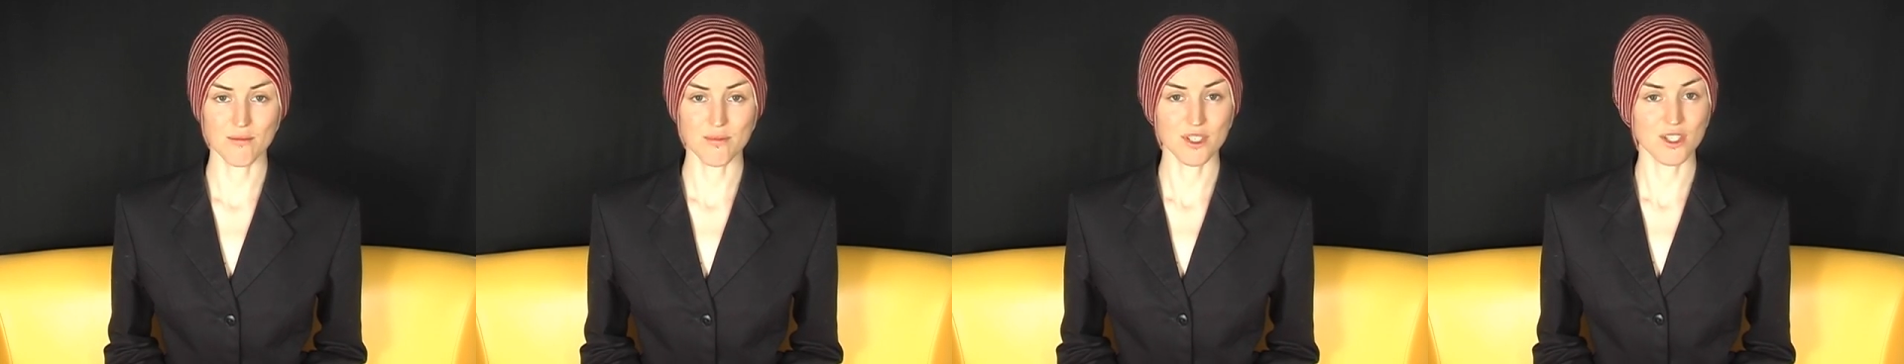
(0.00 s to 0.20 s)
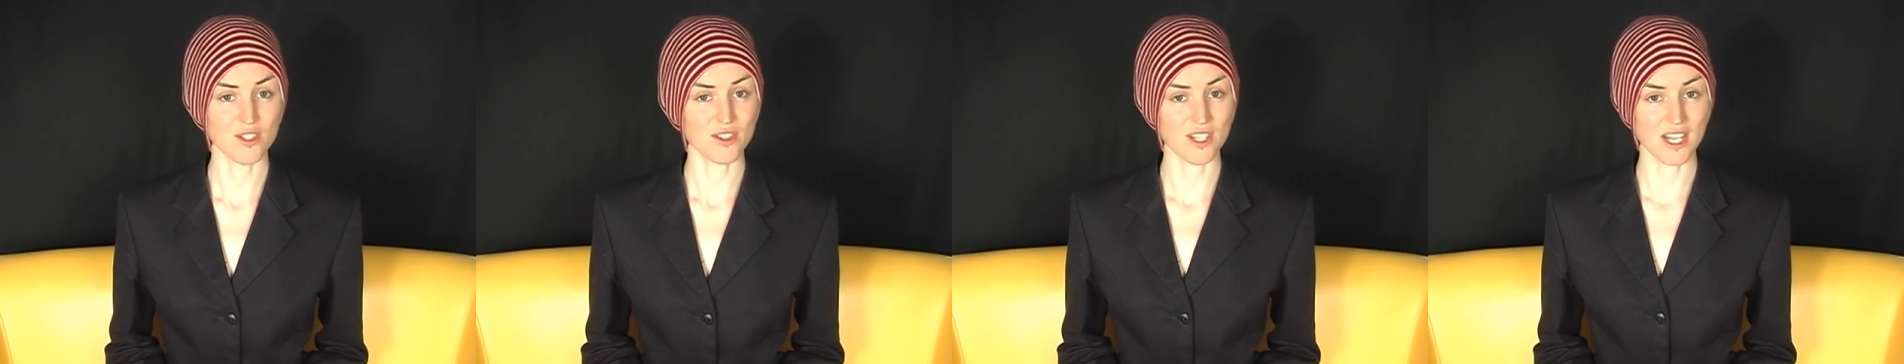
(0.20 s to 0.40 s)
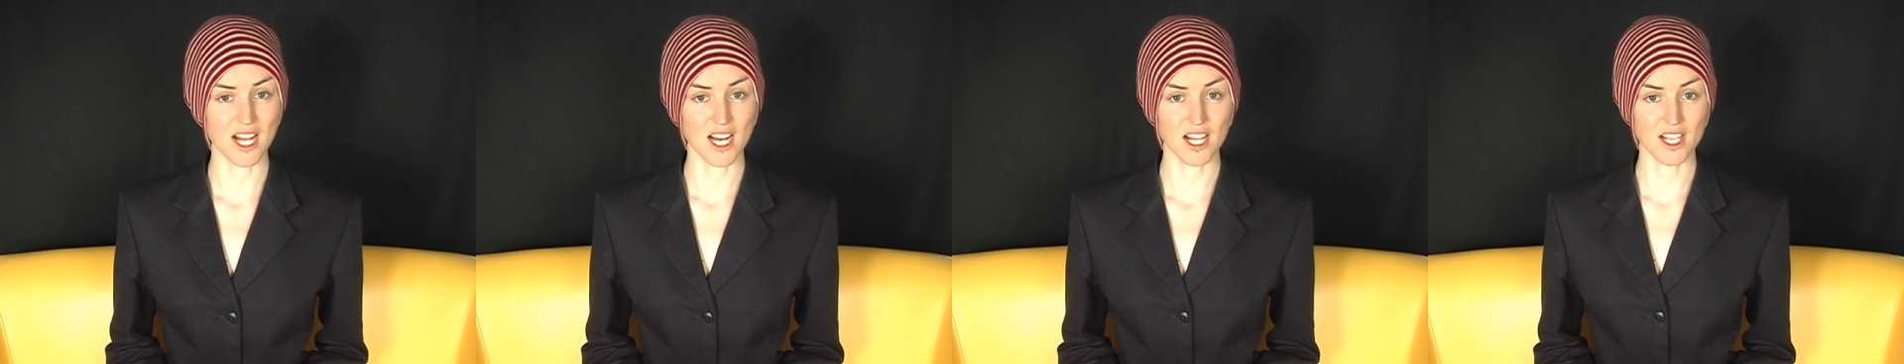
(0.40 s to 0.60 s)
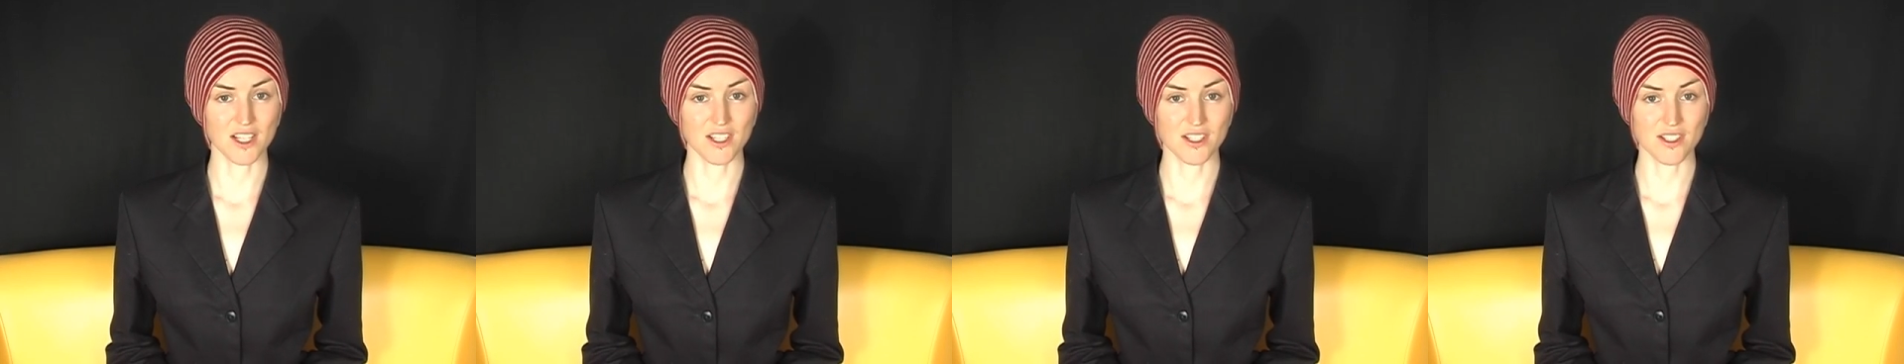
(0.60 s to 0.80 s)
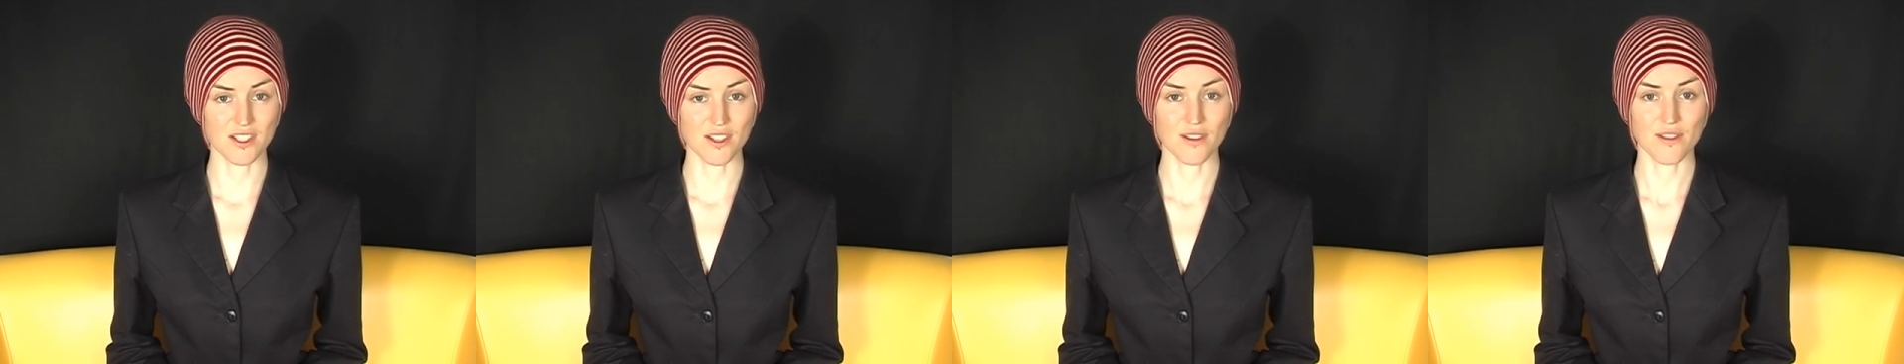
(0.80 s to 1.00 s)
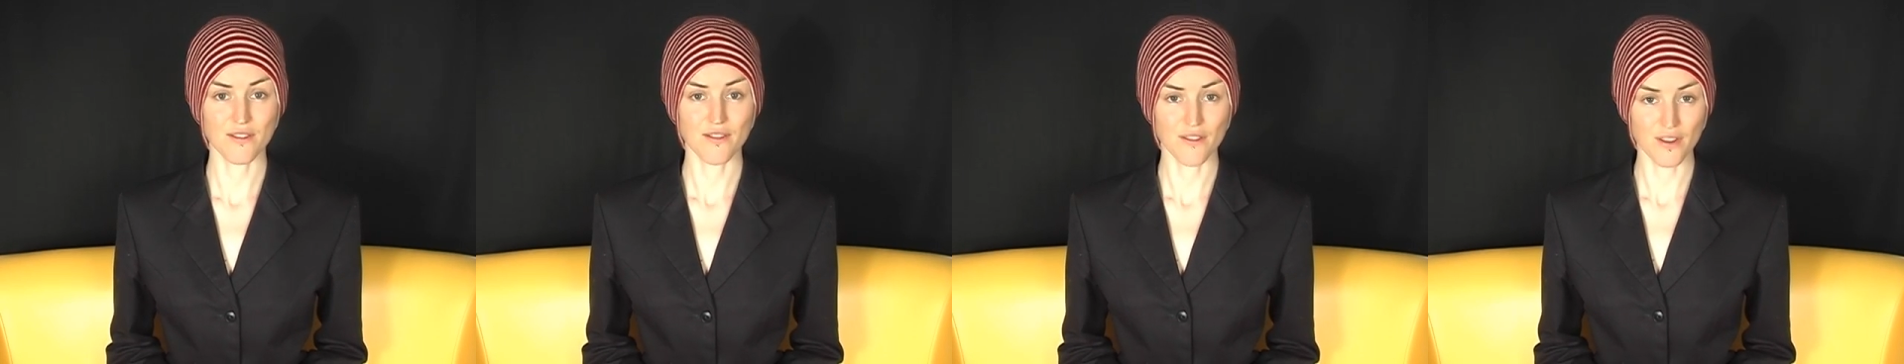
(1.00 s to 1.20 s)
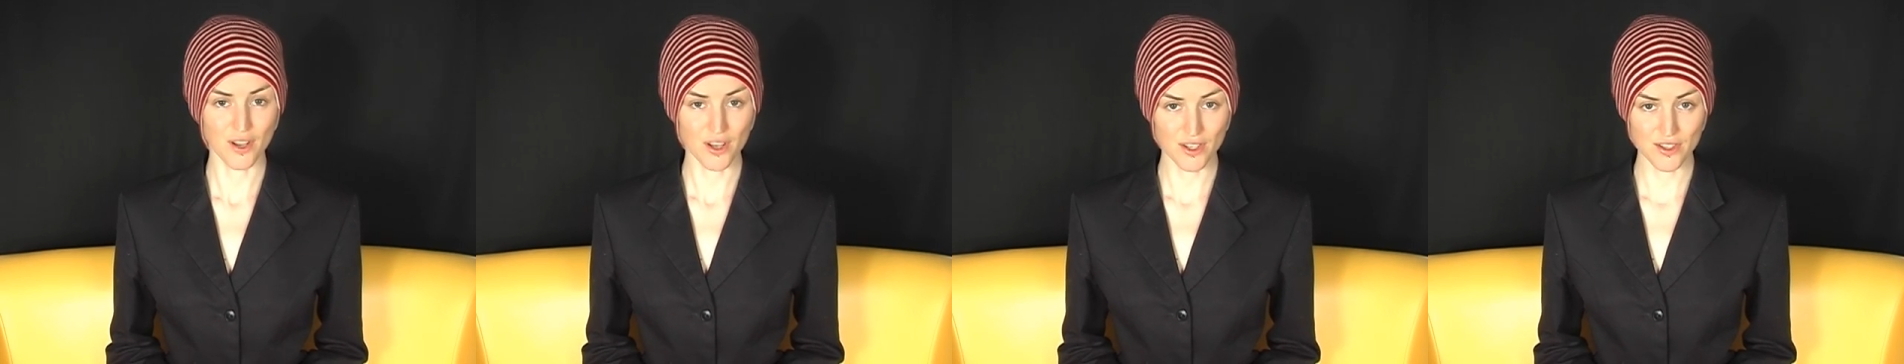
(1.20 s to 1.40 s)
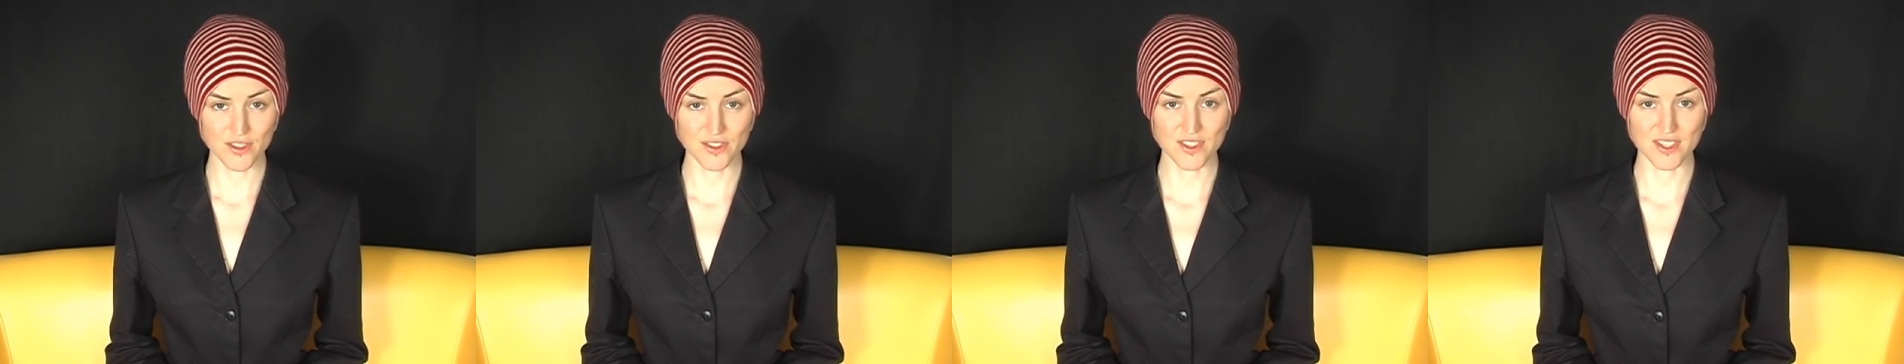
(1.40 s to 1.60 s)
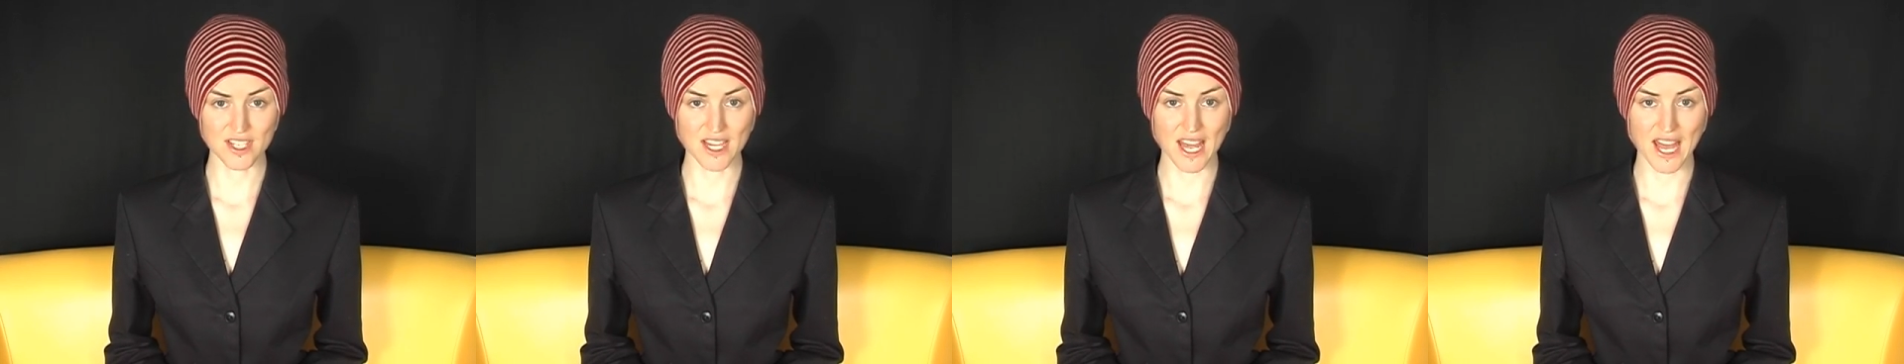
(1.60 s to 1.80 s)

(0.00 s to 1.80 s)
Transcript: New Zealand's first